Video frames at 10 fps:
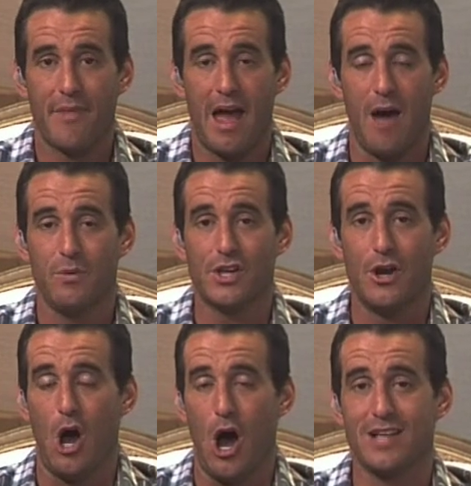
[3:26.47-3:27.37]
I was going
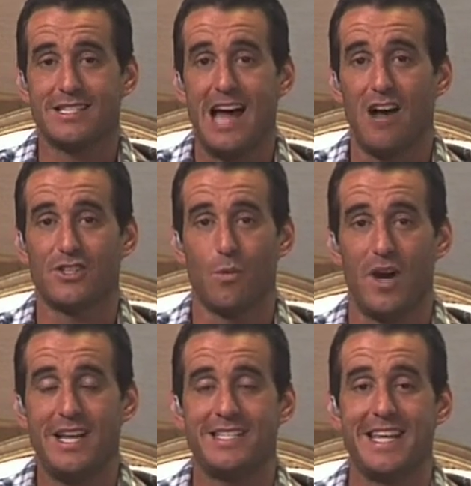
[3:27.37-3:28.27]
to ask now, so
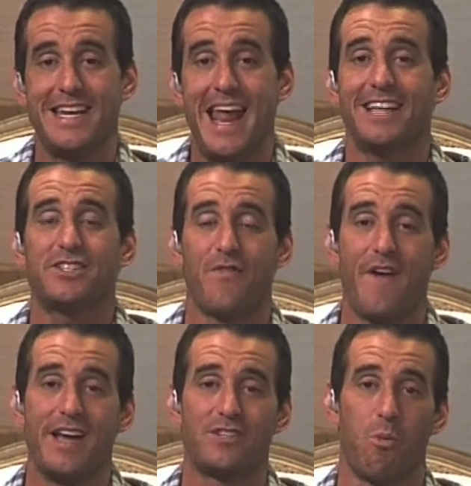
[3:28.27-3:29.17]
what is the next phase?